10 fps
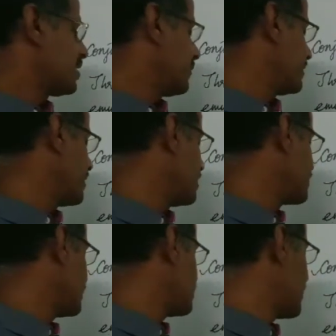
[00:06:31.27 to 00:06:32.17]

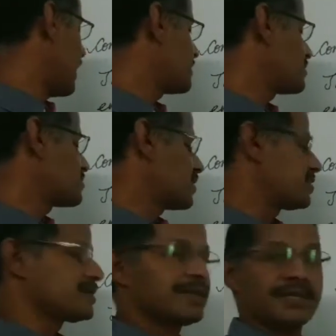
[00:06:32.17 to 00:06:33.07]
imitation;
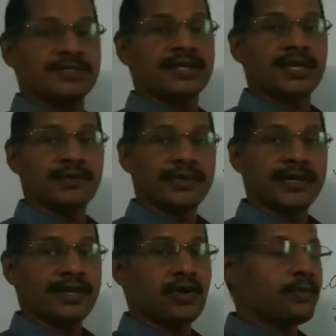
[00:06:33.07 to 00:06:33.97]
helter-skelter, a single word,
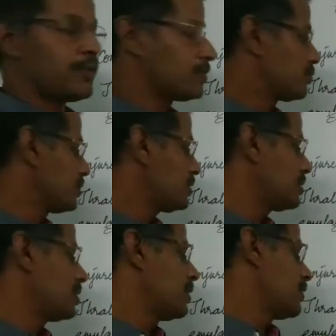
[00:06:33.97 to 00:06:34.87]
a compound word;
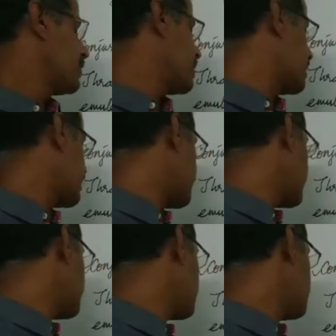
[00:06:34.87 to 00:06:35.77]
in a
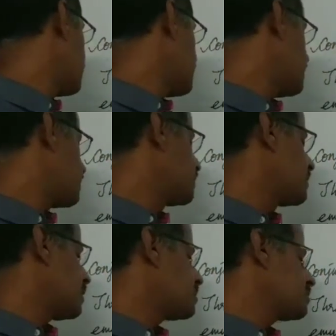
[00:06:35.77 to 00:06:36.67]
hurry; and
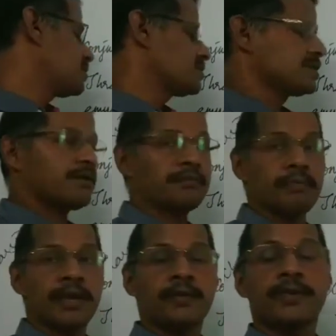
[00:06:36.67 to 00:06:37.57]
grunt, a sound
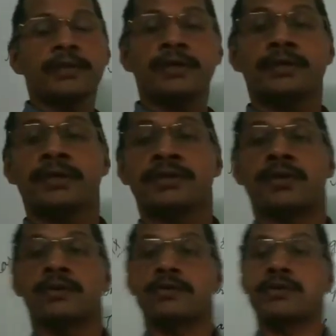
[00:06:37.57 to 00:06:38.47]
made with the throat.